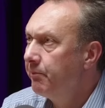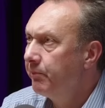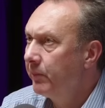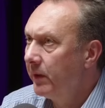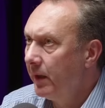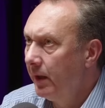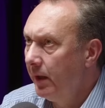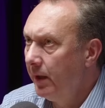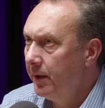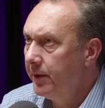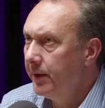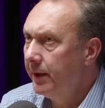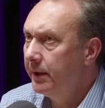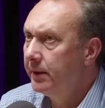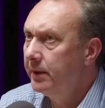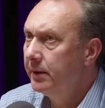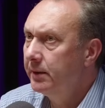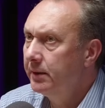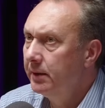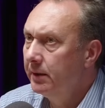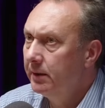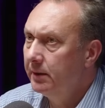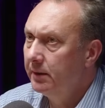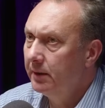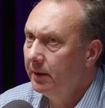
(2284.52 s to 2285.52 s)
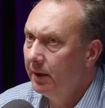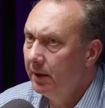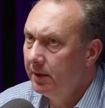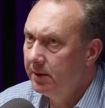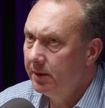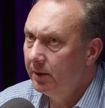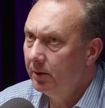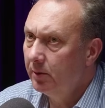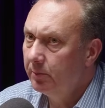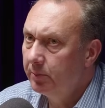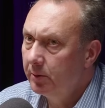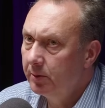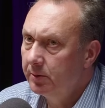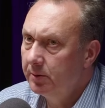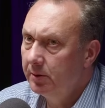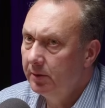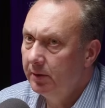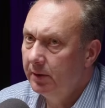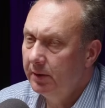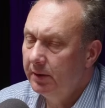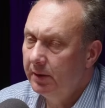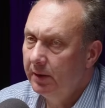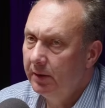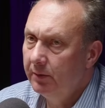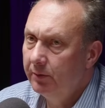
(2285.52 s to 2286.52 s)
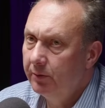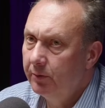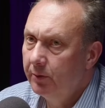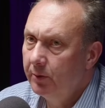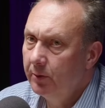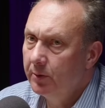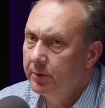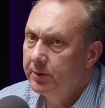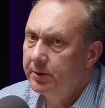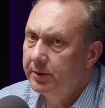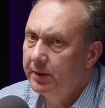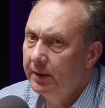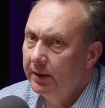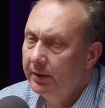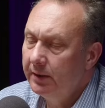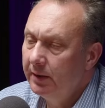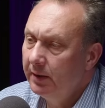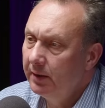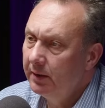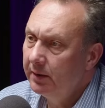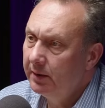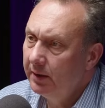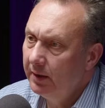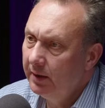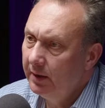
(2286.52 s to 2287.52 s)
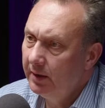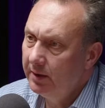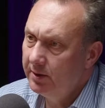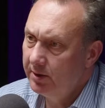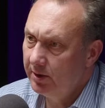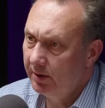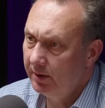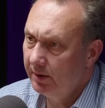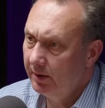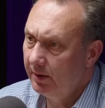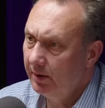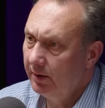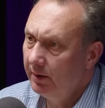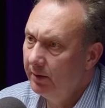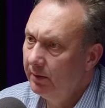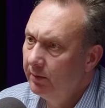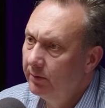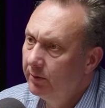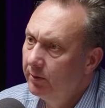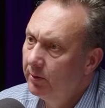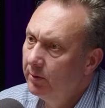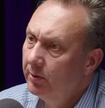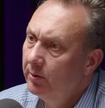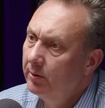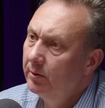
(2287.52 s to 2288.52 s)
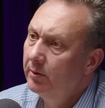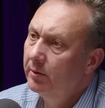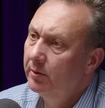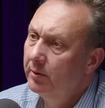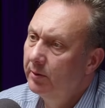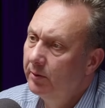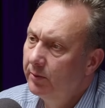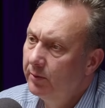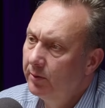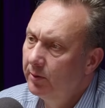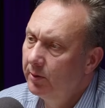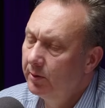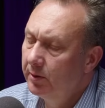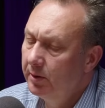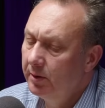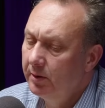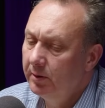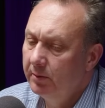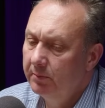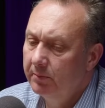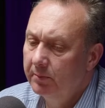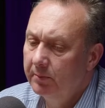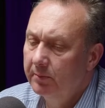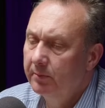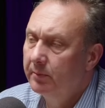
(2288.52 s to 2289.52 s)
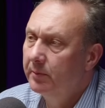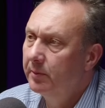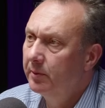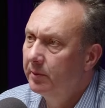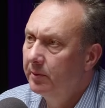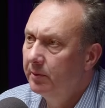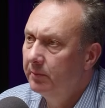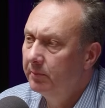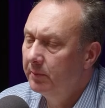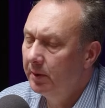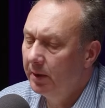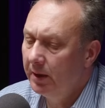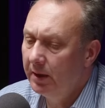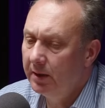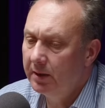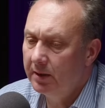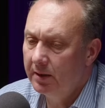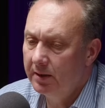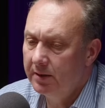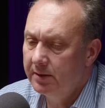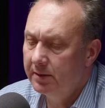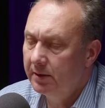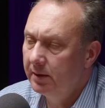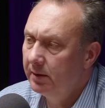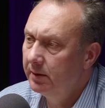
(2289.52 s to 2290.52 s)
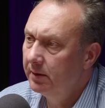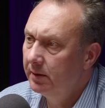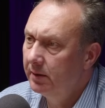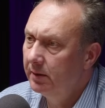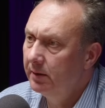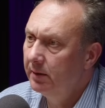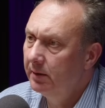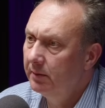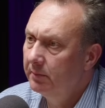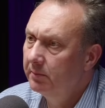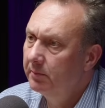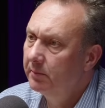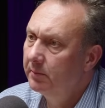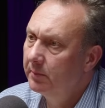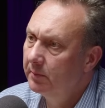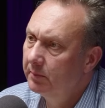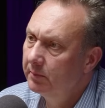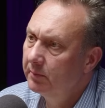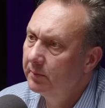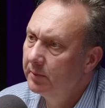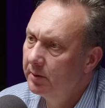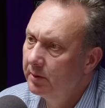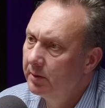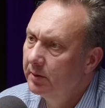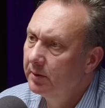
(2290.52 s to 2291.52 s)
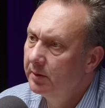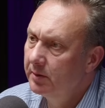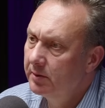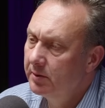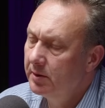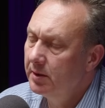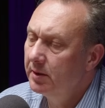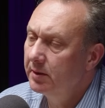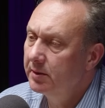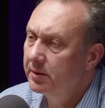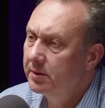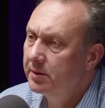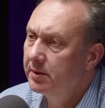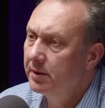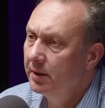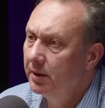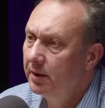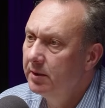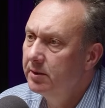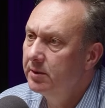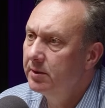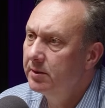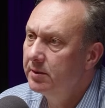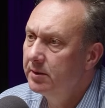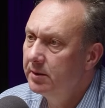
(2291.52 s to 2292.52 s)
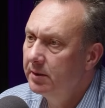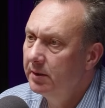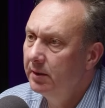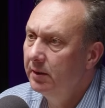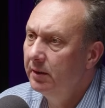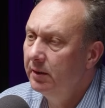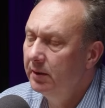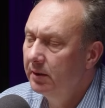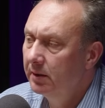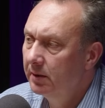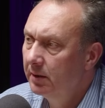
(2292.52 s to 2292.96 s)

I think that it's an opportunity for setting the agenda for the recasted drugs agency.